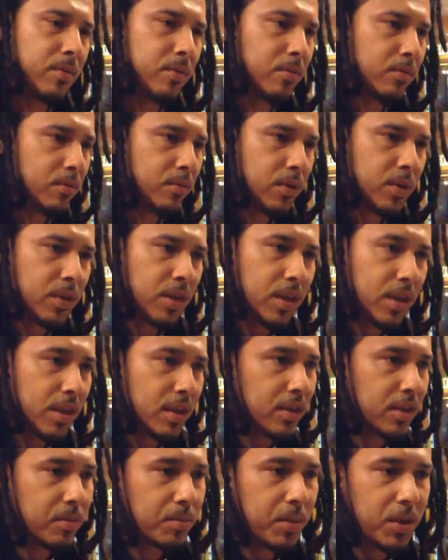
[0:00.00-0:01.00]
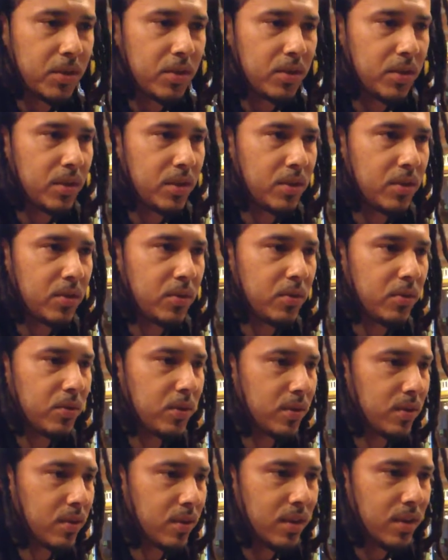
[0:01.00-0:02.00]
For the kids especially, you know,
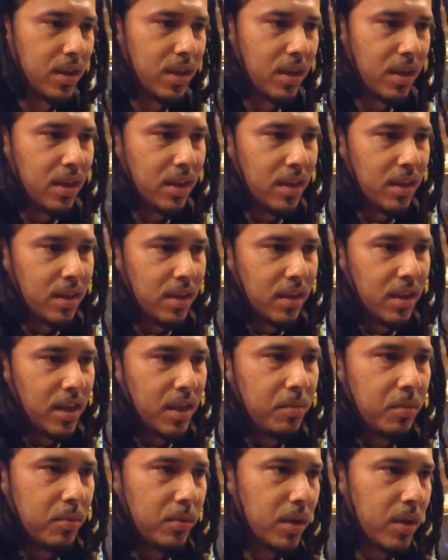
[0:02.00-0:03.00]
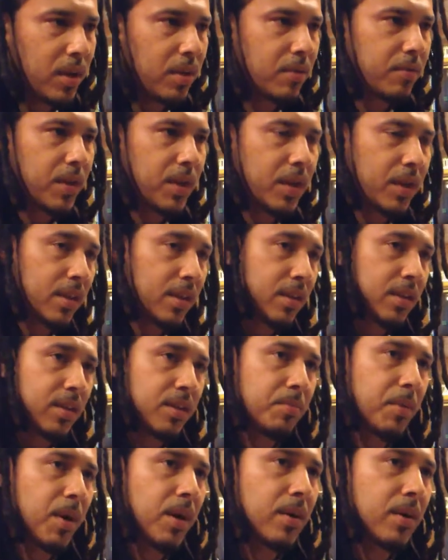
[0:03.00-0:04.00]
just keep on elevating and
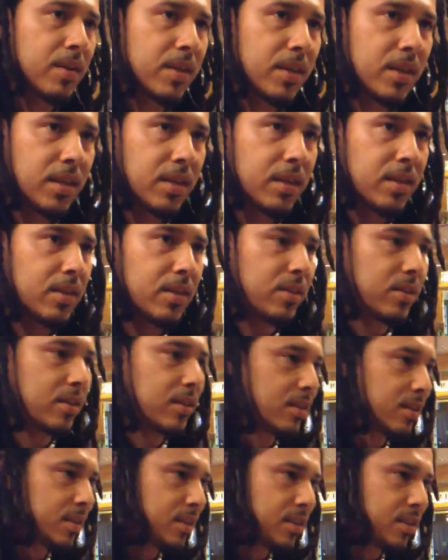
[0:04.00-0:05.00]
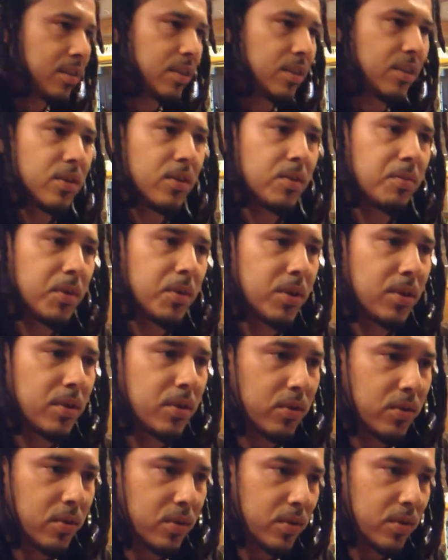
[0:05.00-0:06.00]
inspiring the kids, you know,
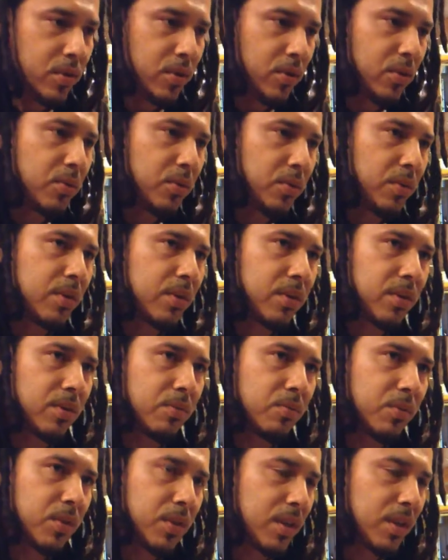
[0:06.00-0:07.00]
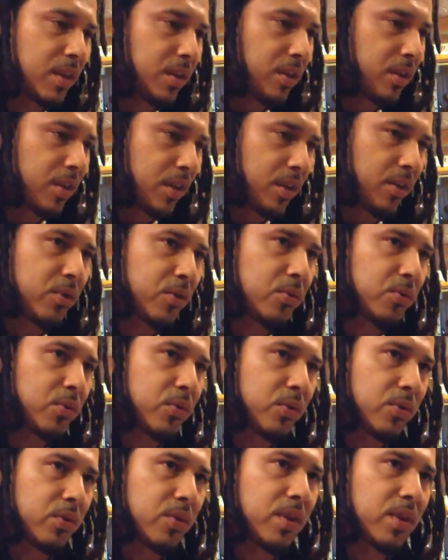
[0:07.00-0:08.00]
because of the youth is really at a
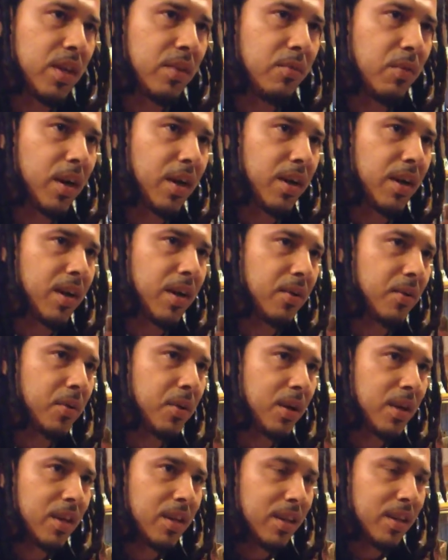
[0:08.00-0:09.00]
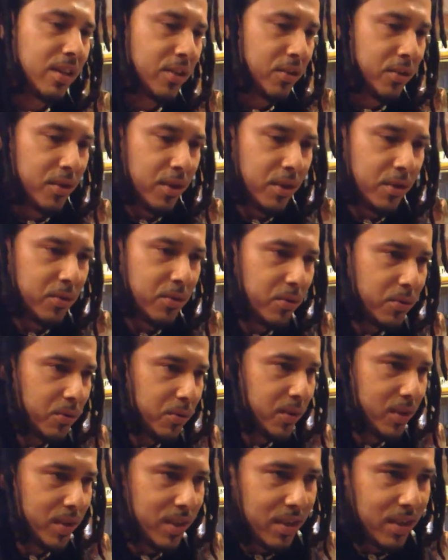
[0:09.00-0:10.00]
crucial state right now. They're
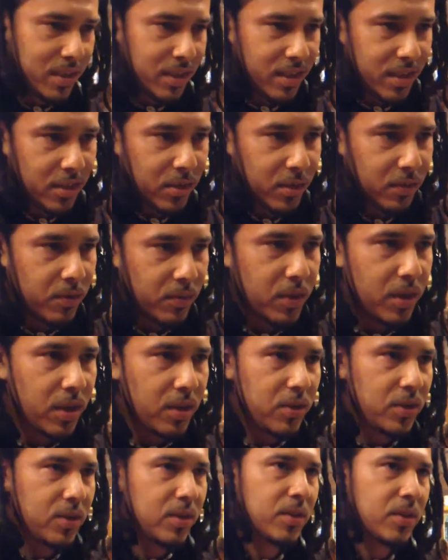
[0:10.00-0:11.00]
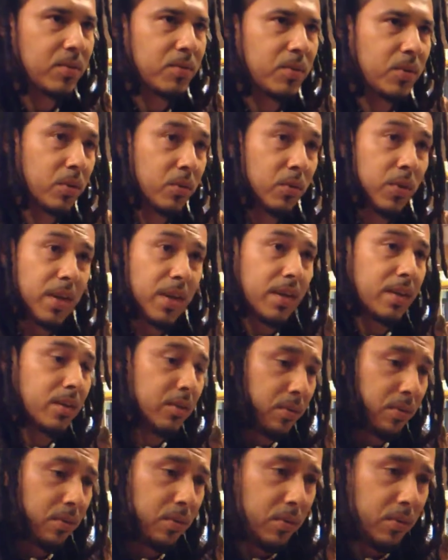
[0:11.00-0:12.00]
losing their sense of touch with
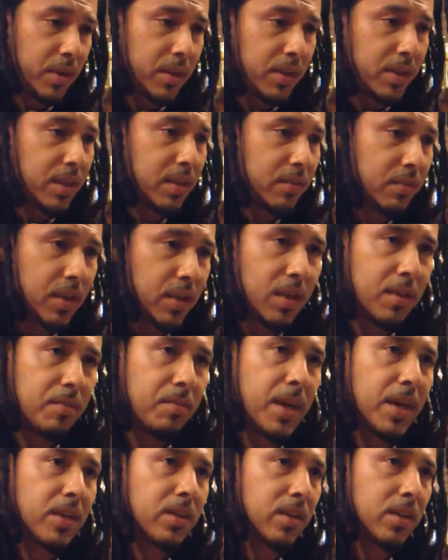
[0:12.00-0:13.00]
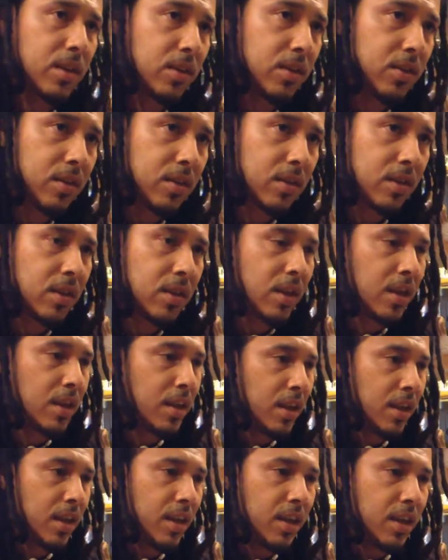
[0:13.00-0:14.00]
creativity and imagination
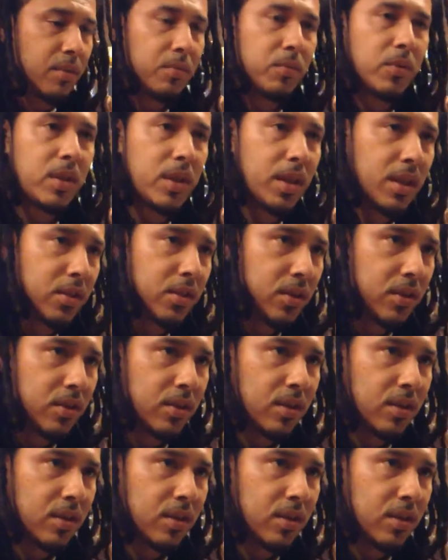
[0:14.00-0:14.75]
and with nature.